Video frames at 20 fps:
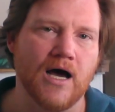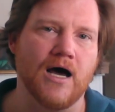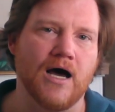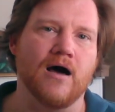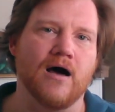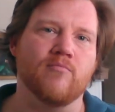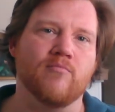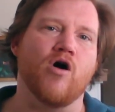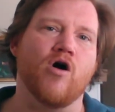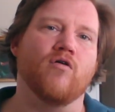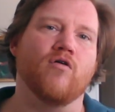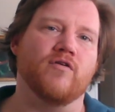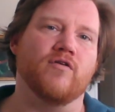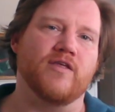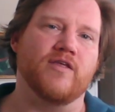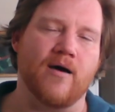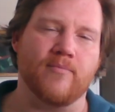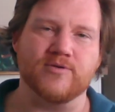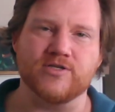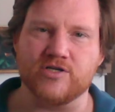over
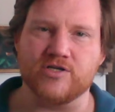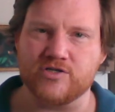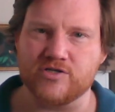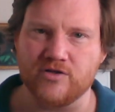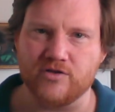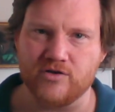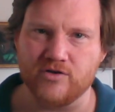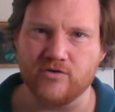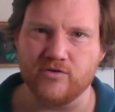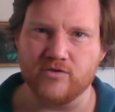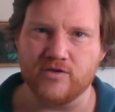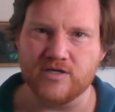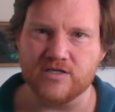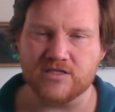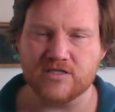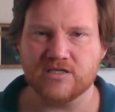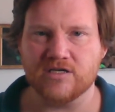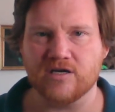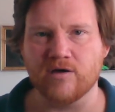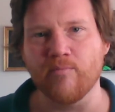the opposition of the
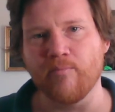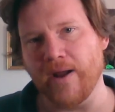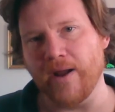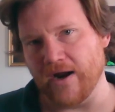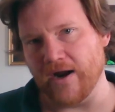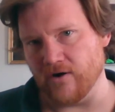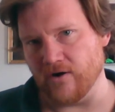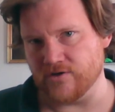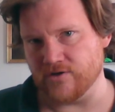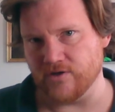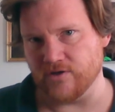Houthis compared